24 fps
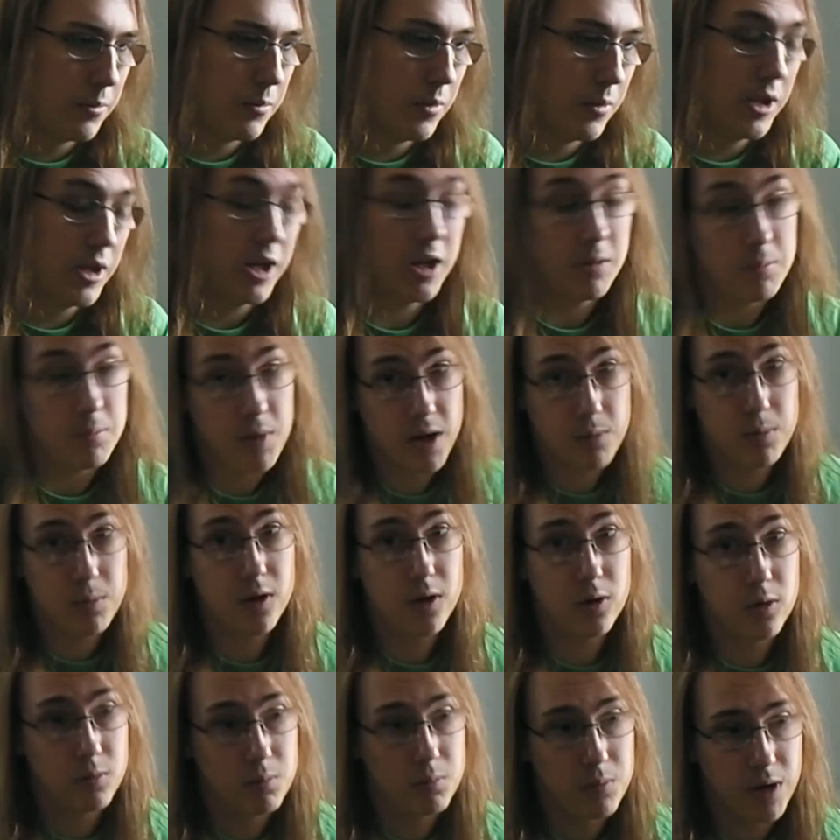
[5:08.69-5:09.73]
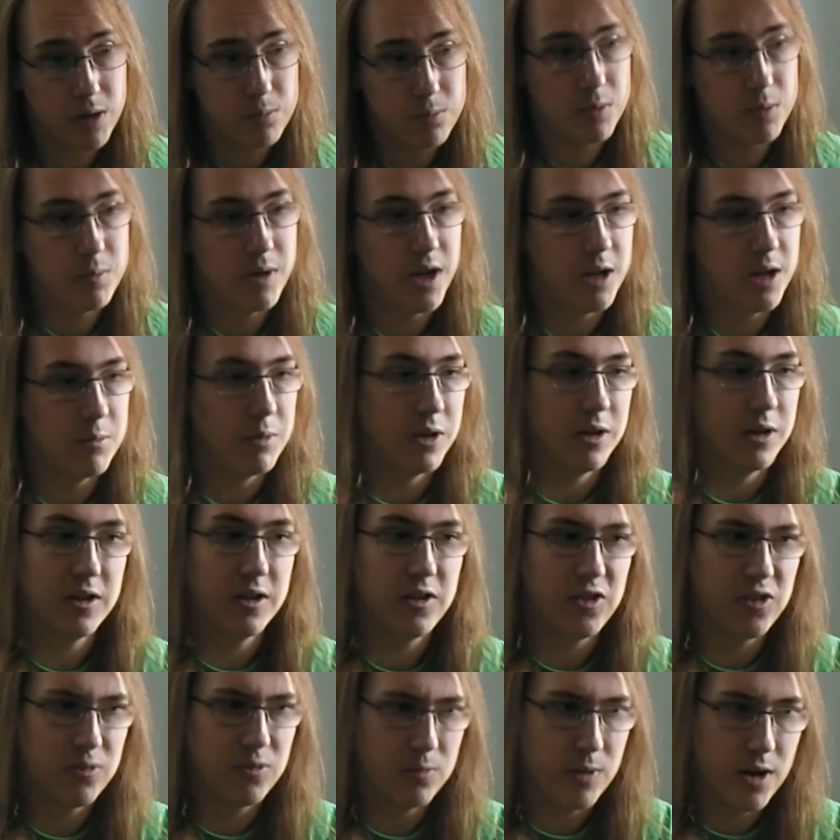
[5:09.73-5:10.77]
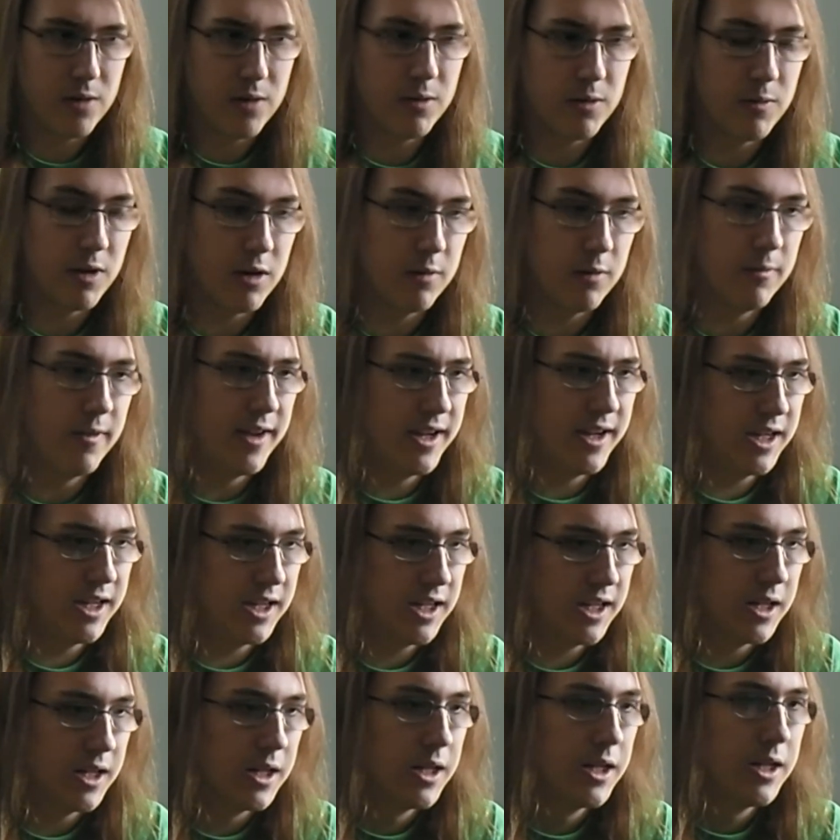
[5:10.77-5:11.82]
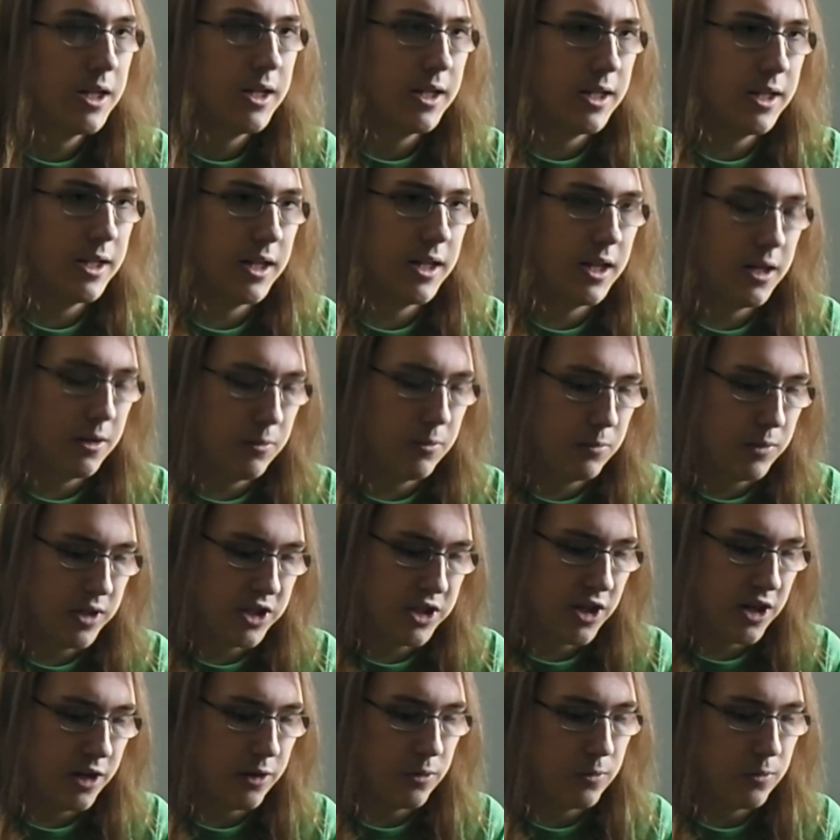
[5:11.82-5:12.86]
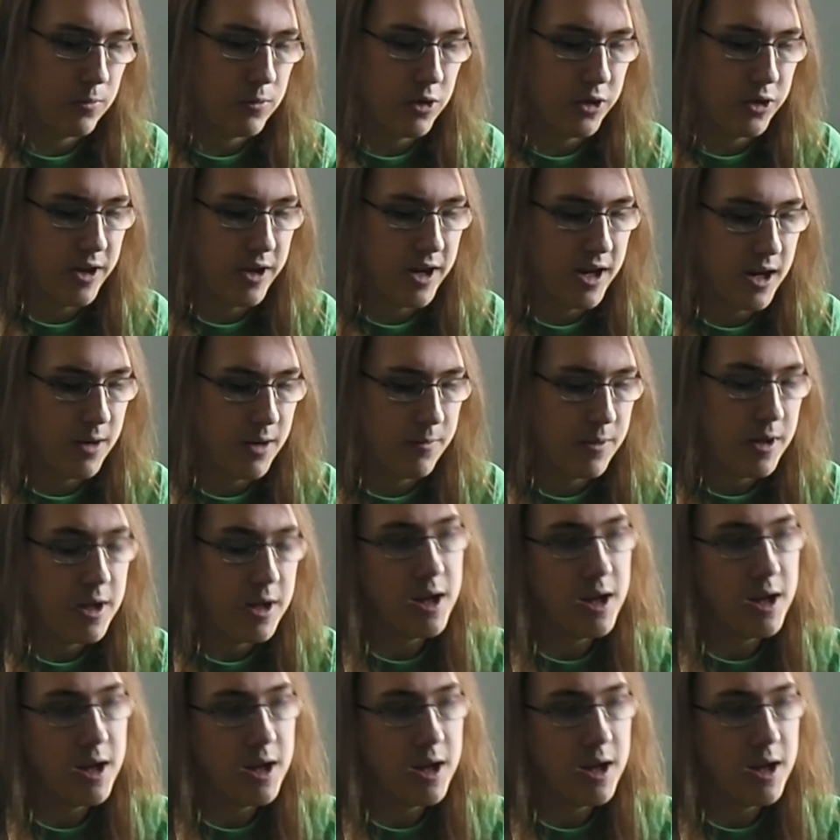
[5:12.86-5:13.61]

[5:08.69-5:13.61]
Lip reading: It might be good, might be bad, but it's very, very vague, which I don't want to have.